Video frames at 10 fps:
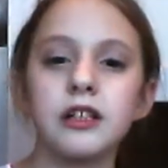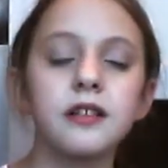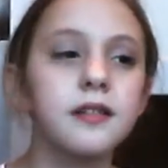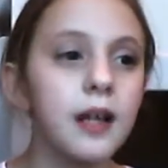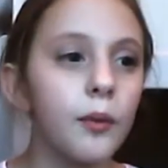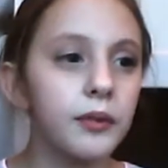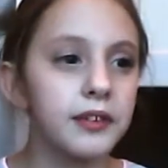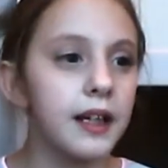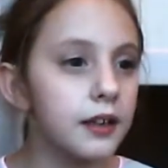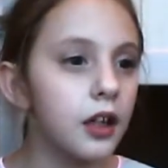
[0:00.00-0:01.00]
I just still
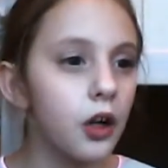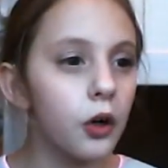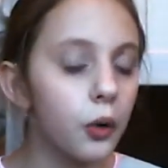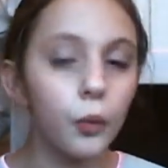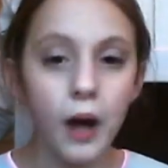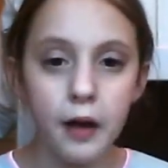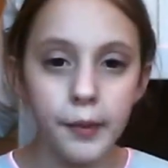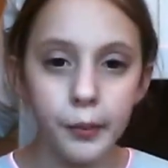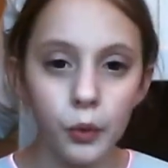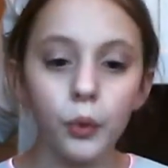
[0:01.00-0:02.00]
want it to look
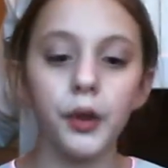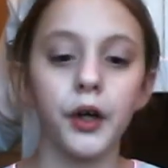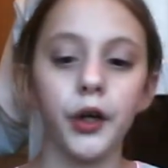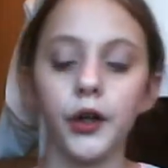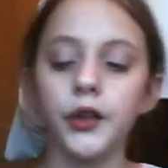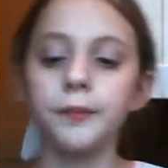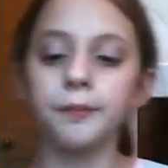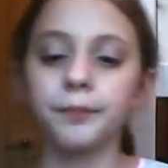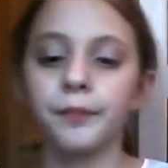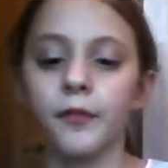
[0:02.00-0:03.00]
wearable and good
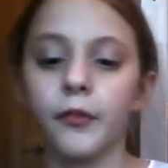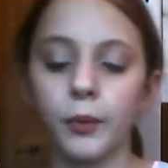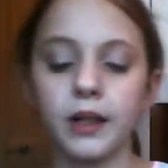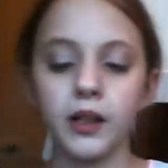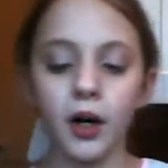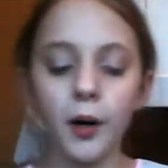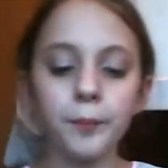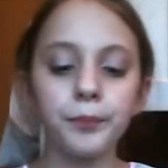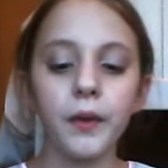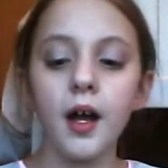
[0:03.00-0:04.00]
for the winter.